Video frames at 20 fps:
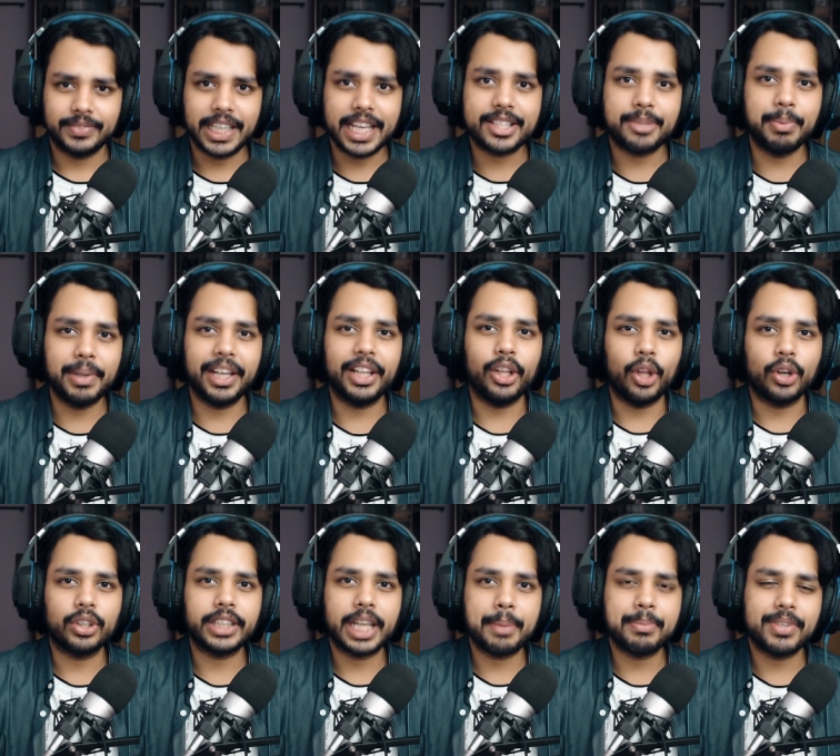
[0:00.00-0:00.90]
It's been a
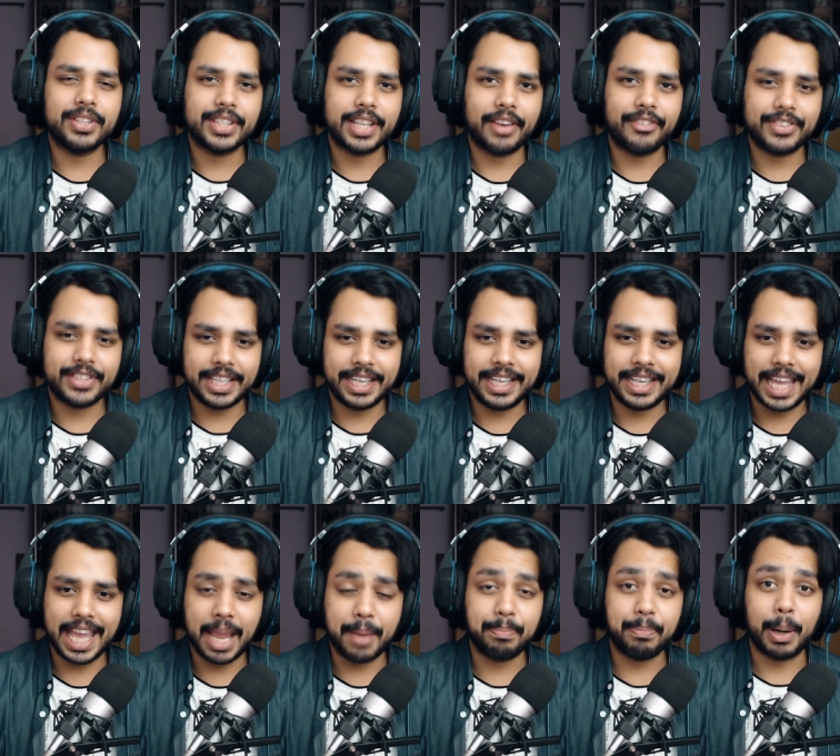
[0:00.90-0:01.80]
long time since I've seen
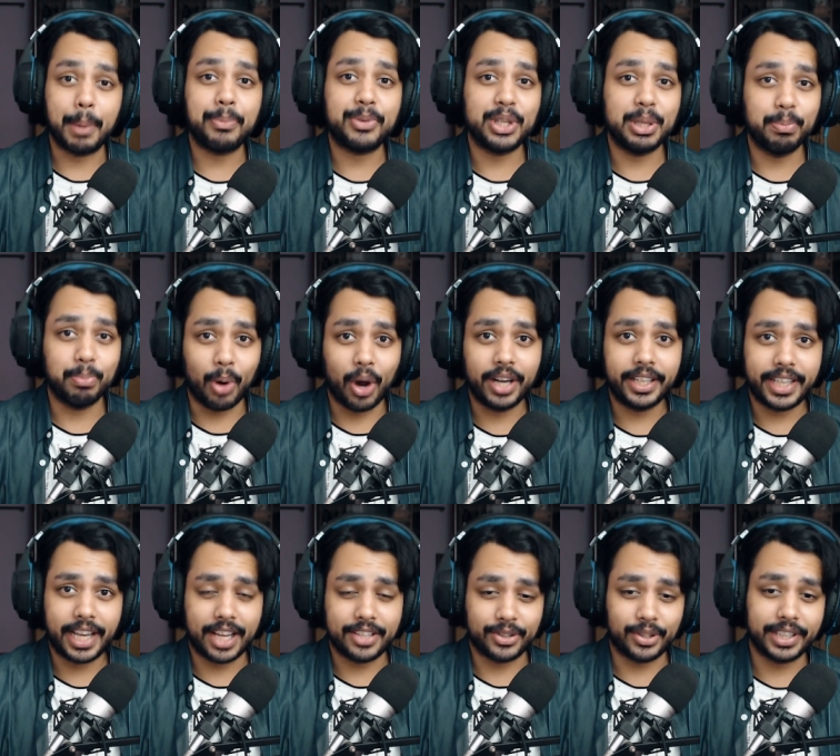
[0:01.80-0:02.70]
a P U B G
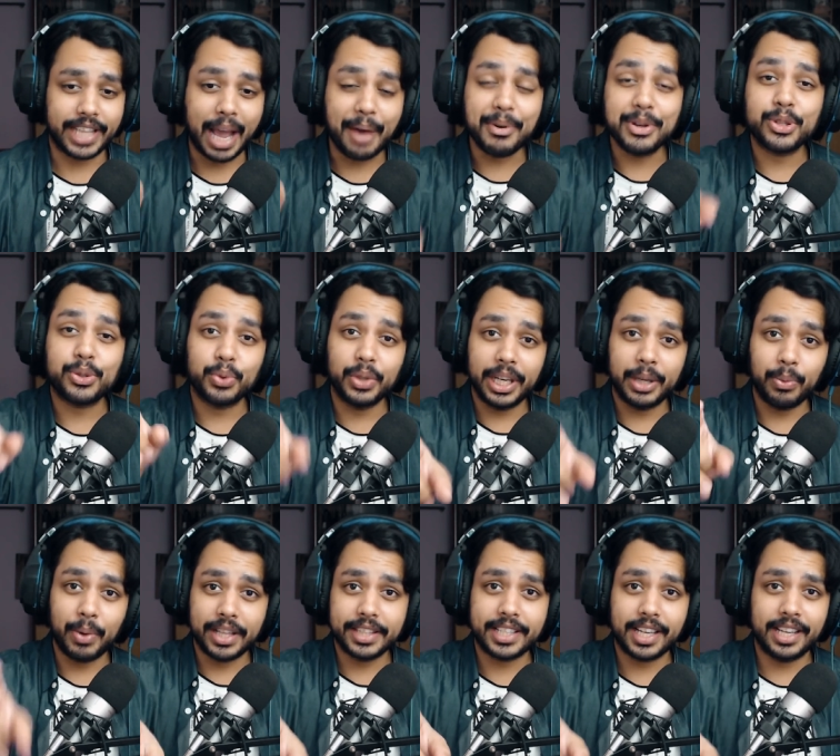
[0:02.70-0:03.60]
montage, so that was really
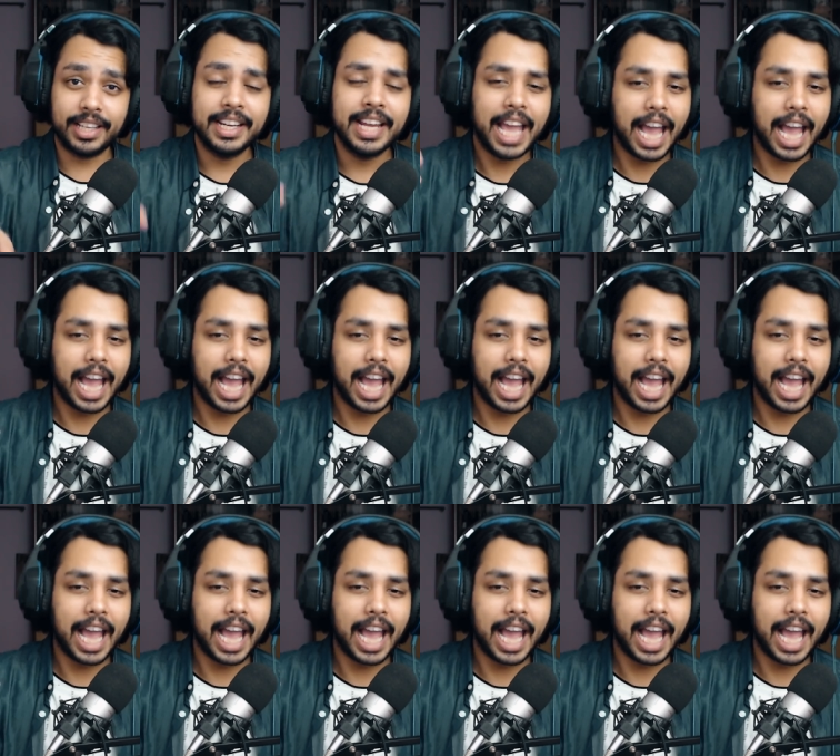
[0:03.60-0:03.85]
well done.